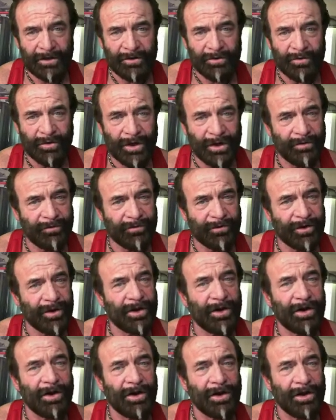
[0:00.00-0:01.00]
you for
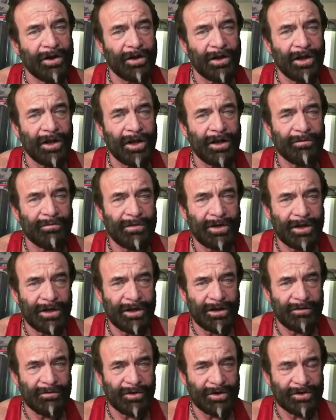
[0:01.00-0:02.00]
the online
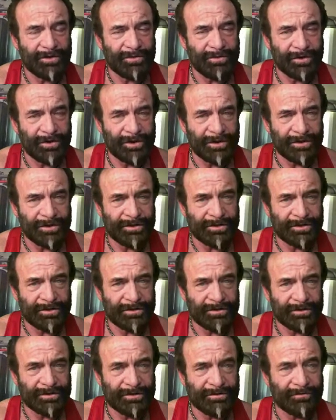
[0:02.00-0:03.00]
meet, which
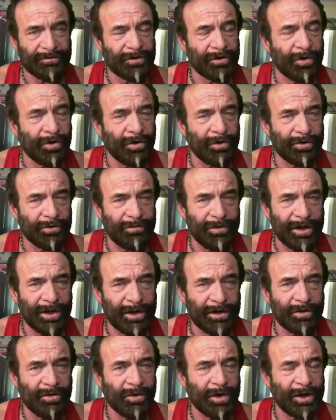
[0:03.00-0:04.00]
was for an older
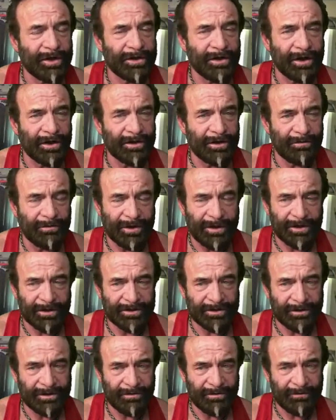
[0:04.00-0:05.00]
man quite daunting
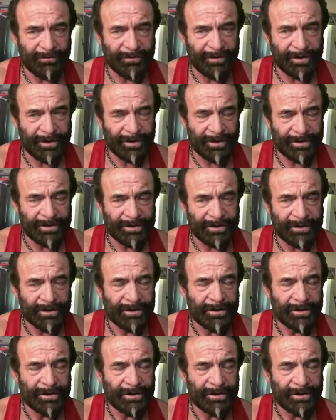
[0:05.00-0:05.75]
because some of these